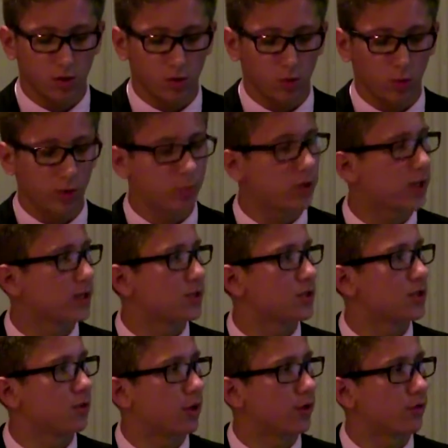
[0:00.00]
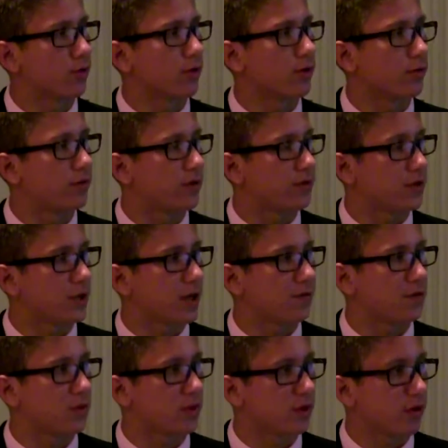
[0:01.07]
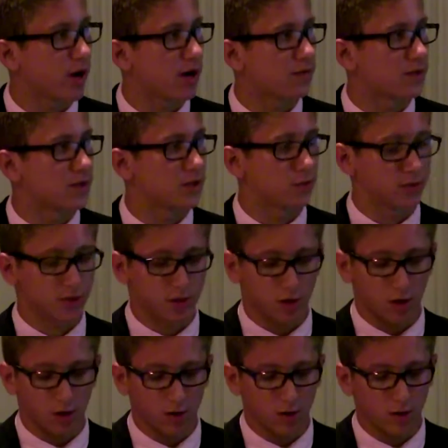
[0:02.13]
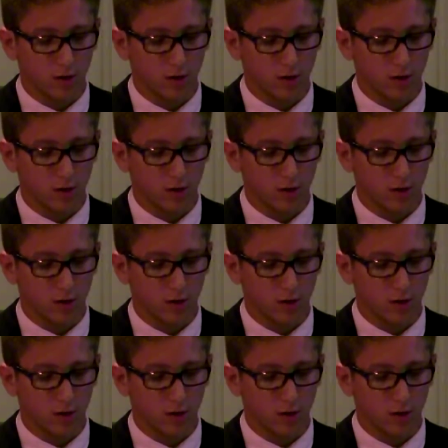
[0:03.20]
We placed 250 FUE grafts into his scar,